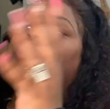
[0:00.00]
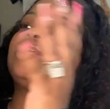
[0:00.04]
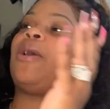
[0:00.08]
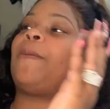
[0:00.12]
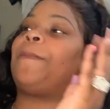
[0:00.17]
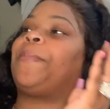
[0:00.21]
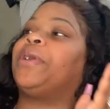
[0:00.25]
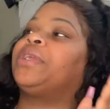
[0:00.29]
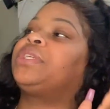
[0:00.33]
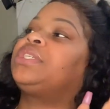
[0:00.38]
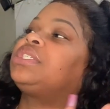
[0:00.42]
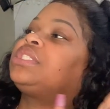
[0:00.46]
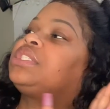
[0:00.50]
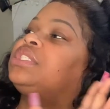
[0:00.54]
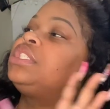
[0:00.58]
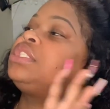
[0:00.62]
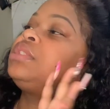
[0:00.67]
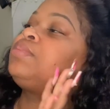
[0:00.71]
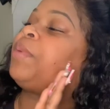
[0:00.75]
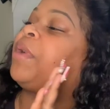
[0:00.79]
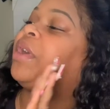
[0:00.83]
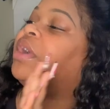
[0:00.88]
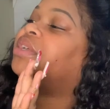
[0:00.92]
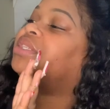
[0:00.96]
and don't purchase
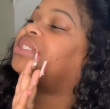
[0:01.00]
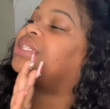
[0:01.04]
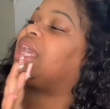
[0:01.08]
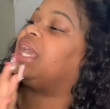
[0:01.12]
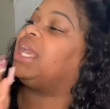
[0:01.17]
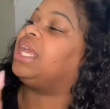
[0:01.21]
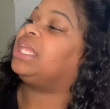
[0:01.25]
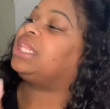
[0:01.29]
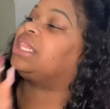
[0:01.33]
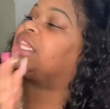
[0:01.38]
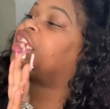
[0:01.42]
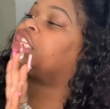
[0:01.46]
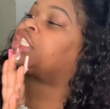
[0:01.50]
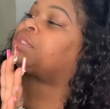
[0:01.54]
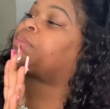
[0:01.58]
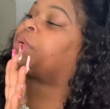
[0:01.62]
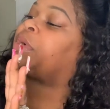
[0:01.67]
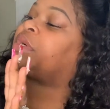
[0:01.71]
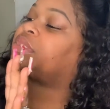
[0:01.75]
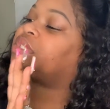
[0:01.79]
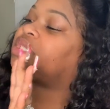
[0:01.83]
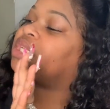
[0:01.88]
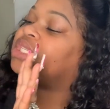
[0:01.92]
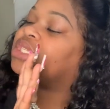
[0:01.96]
this
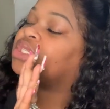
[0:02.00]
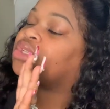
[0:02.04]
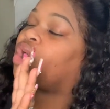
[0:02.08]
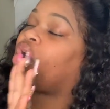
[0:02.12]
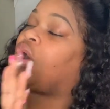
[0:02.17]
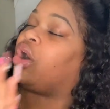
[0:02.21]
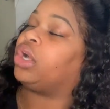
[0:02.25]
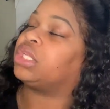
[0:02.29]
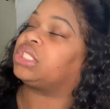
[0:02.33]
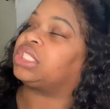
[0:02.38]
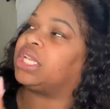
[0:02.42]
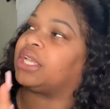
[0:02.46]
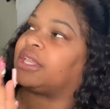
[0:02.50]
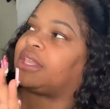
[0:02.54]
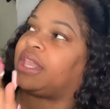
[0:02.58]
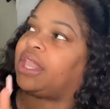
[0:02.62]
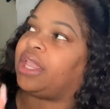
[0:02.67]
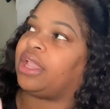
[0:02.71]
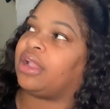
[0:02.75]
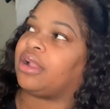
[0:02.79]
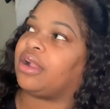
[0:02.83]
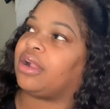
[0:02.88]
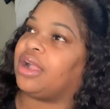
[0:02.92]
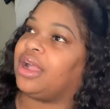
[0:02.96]
purse is called the
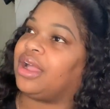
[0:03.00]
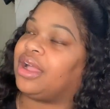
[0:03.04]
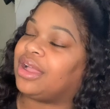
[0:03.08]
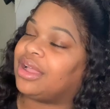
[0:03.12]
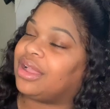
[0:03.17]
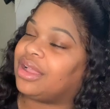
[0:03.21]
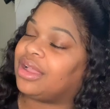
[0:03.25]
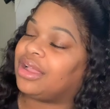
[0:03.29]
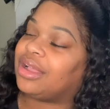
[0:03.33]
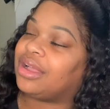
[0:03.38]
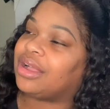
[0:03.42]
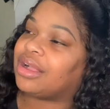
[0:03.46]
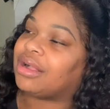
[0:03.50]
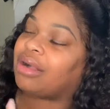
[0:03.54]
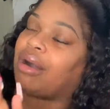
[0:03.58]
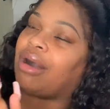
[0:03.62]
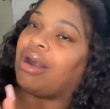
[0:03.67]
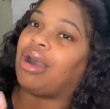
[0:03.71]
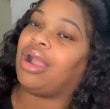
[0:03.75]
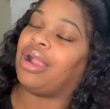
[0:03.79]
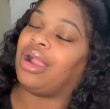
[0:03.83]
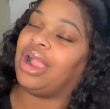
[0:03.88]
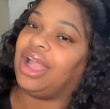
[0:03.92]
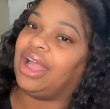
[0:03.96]
Cara.
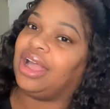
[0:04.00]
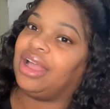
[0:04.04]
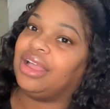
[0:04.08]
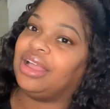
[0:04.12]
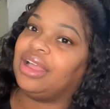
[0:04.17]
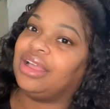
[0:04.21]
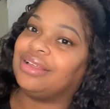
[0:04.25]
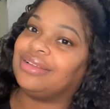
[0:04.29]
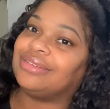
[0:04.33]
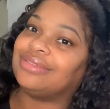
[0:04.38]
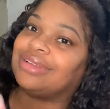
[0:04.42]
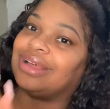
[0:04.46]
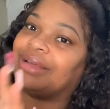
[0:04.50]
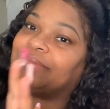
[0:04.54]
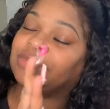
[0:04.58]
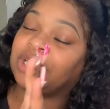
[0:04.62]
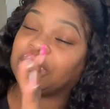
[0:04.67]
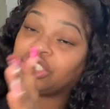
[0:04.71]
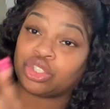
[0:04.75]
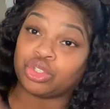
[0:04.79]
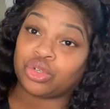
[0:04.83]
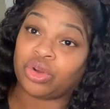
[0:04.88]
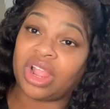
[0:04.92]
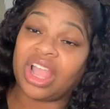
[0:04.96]
I'm not
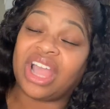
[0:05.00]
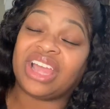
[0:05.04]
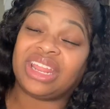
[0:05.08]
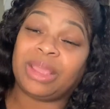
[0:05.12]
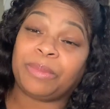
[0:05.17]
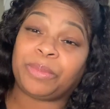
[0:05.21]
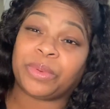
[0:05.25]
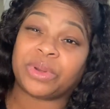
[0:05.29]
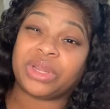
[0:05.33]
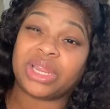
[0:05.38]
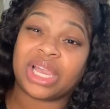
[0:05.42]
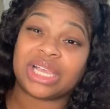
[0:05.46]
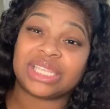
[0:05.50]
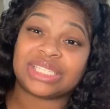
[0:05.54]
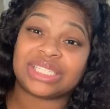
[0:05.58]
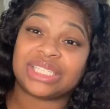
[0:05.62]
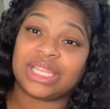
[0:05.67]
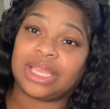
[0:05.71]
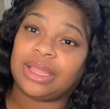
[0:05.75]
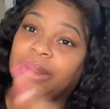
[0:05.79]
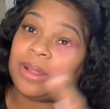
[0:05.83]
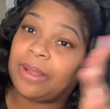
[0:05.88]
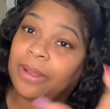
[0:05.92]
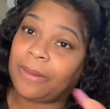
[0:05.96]
sure how they pronounce
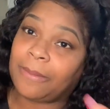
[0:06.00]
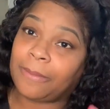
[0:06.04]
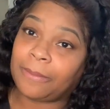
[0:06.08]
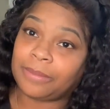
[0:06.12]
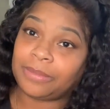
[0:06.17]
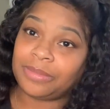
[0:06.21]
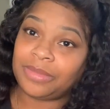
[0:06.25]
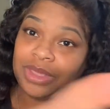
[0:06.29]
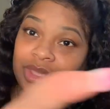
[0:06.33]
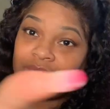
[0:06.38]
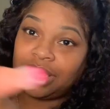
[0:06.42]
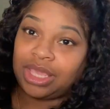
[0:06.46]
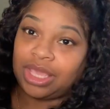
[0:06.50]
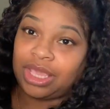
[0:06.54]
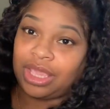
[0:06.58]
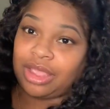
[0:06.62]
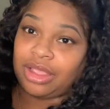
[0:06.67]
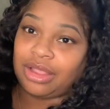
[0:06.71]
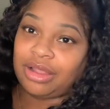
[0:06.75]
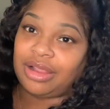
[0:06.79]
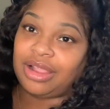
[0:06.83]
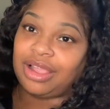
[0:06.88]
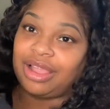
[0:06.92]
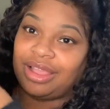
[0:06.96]
it.
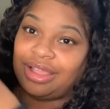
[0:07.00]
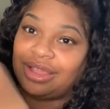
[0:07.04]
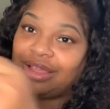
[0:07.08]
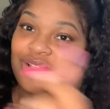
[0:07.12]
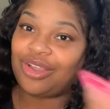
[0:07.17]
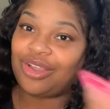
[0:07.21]
Cara.